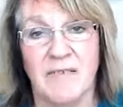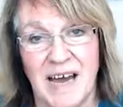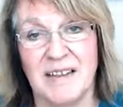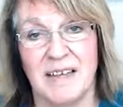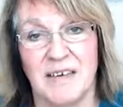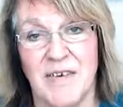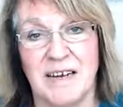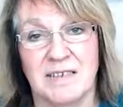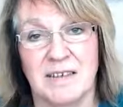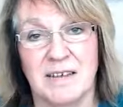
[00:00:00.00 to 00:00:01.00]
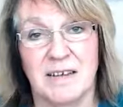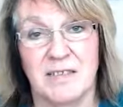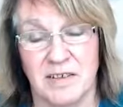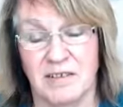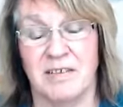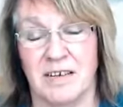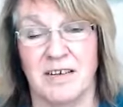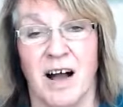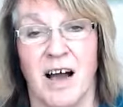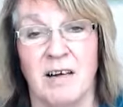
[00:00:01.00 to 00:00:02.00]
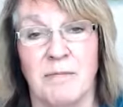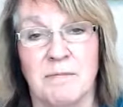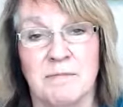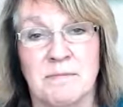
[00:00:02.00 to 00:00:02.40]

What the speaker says: at the event, there's a centre aisle.